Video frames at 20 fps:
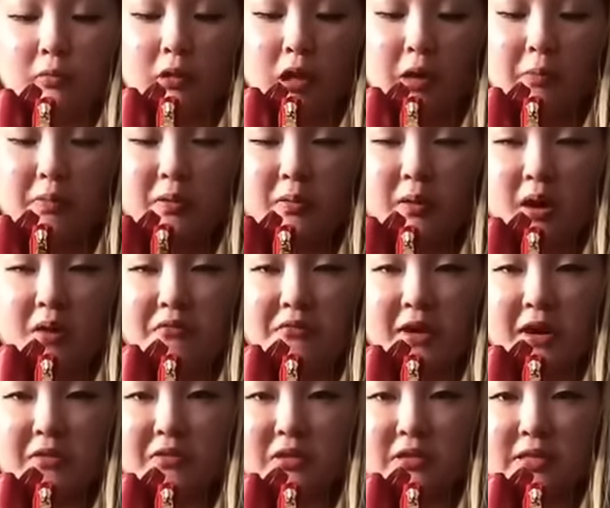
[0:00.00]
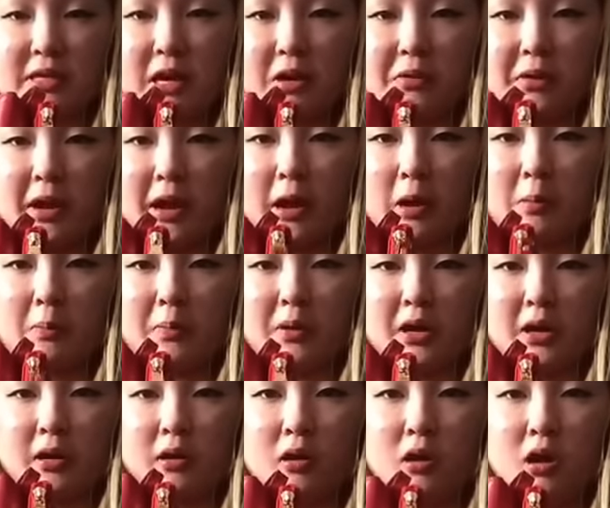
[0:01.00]
a lot of people have found this out now,
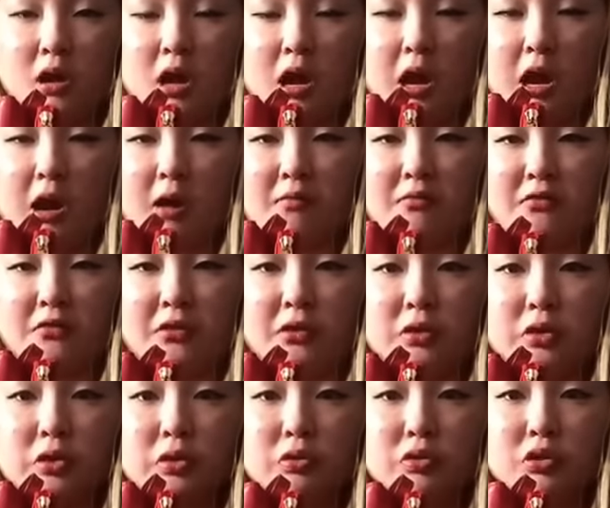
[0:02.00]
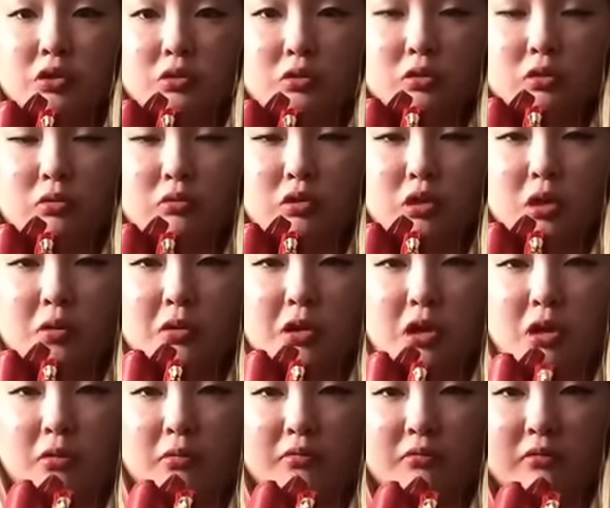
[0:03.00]
but for those who don't
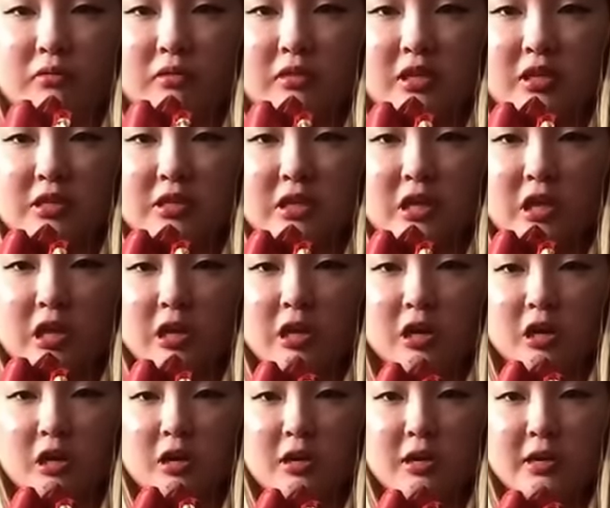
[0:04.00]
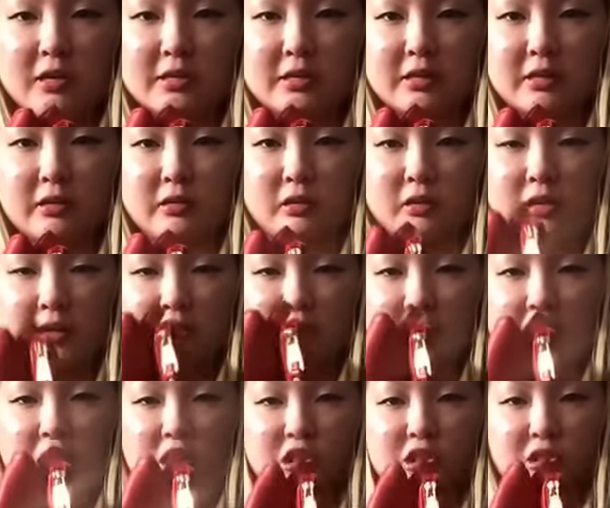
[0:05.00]
know, this here is
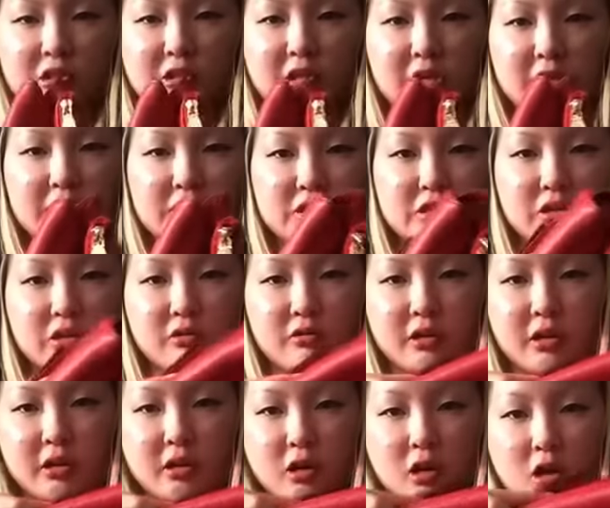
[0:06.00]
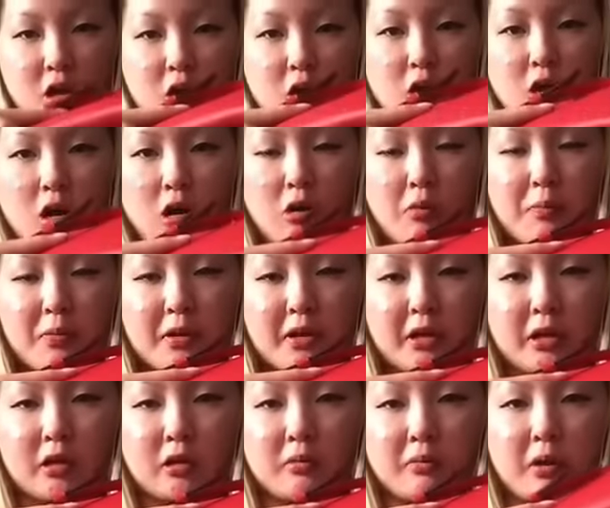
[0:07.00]
actually a secret
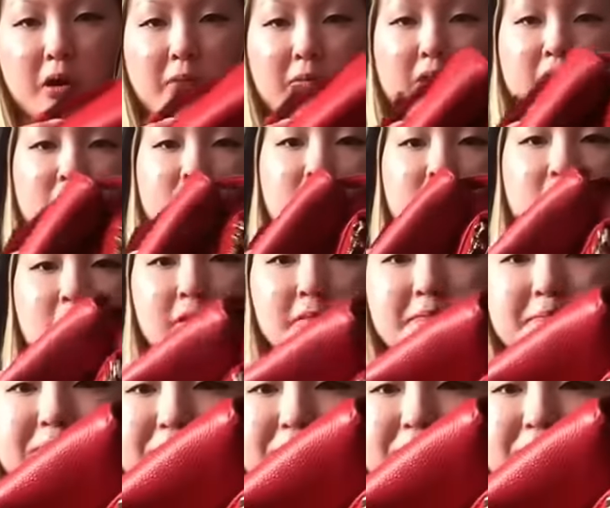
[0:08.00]
opening compartment here.